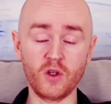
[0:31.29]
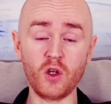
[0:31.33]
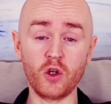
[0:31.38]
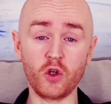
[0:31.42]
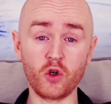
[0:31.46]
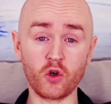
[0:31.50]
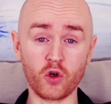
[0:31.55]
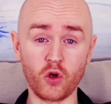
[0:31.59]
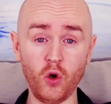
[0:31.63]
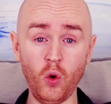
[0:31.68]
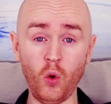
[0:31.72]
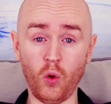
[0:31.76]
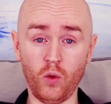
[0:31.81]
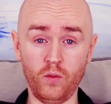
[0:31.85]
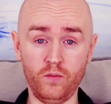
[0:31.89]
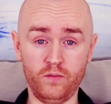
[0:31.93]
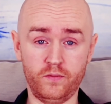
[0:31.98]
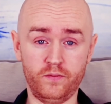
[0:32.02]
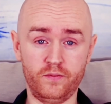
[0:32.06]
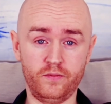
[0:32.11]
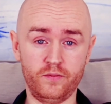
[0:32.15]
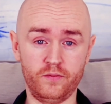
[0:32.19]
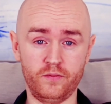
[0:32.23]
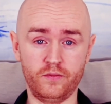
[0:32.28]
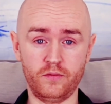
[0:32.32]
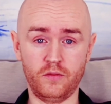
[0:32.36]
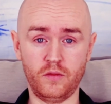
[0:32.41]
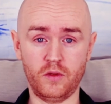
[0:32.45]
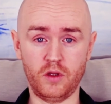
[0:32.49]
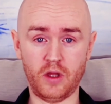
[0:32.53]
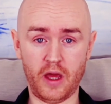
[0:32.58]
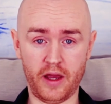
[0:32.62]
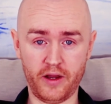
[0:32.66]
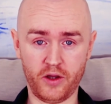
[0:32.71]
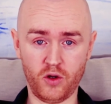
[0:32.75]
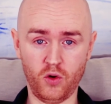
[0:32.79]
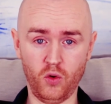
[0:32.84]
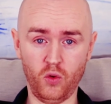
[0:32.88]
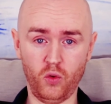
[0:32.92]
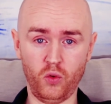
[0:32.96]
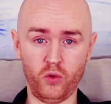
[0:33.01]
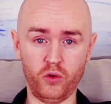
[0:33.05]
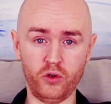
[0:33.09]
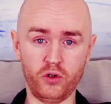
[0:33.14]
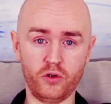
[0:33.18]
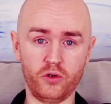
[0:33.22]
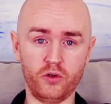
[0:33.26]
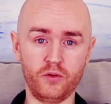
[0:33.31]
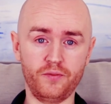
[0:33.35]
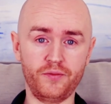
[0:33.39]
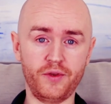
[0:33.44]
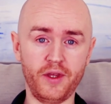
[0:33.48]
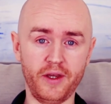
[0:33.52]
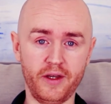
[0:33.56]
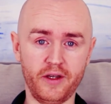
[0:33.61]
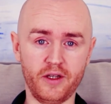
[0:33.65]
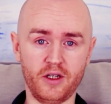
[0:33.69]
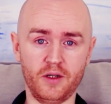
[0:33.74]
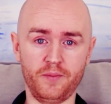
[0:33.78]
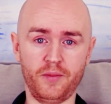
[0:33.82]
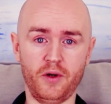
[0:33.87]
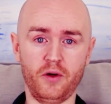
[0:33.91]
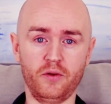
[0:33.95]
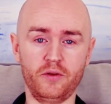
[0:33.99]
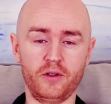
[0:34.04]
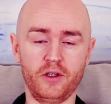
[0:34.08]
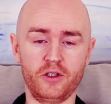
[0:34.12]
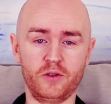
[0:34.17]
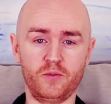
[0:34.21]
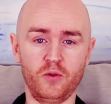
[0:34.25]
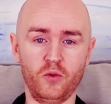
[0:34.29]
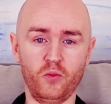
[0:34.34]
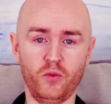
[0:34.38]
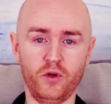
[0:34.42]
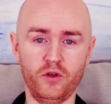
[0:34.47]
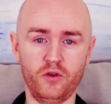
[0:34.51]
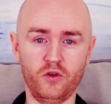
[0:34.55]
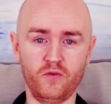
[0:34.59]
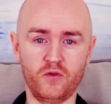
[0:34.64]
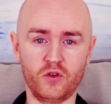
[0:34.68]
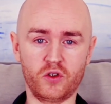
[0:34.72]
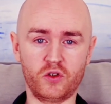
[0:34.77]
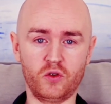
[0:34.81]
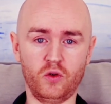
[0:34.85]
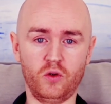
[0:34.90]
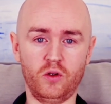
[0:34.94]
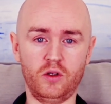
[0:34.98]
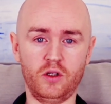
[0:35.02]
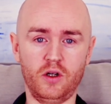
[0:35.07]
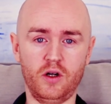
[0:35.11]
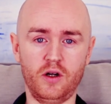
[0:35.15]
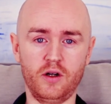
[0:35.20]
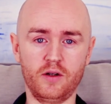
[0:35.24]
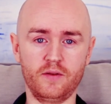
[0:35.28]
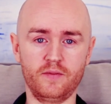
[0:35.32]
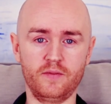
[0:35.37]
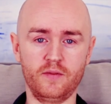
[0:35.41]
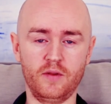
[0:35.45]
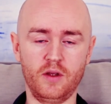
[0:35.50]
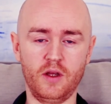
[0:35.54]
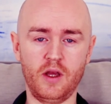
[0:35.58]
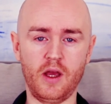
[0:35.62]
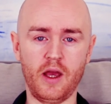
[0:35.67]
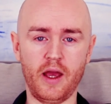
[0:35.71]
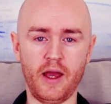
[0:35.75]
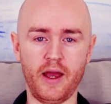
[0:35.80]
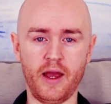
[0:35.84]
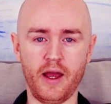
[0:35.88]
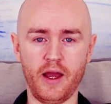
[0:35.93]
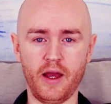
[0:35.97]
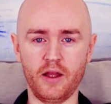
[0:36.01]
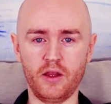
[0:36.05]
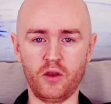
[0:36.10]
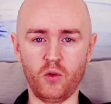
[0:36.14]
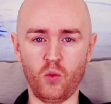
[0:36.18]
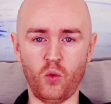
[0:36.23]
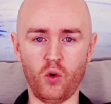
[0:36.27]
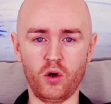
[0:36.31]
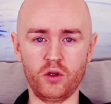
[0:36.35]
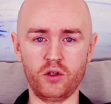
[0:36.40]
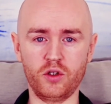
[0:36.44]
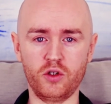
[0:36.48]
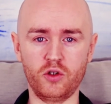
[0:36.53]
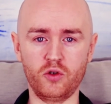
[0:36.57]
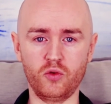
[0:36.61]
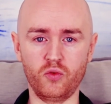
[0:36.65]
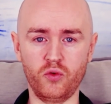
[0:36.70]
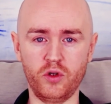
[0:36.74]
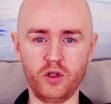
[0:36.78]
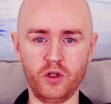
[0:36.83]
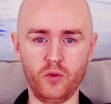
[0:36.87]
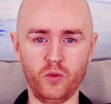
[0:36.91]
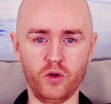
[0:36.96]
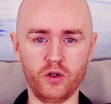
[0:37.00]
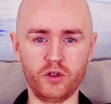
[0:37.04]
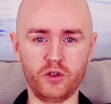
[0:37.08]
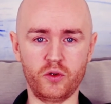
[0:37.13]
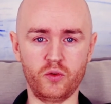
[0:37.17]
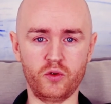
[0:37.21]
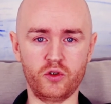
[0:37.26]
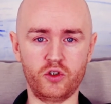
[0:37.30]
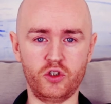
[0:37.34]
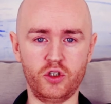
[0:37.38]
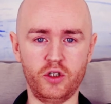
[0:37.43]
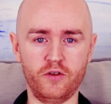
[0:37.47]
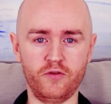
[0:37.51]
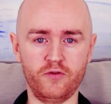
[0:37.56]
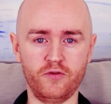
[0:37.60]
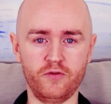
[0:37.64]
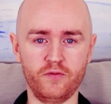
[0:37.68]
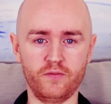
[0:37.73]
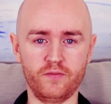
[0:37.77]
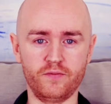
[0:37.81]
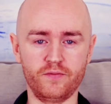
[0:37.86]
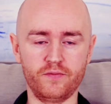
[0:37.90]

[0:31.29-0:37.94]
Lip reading: Your goal, that goal you're thinking about that's been with you for so long, the one that you really want to achieve.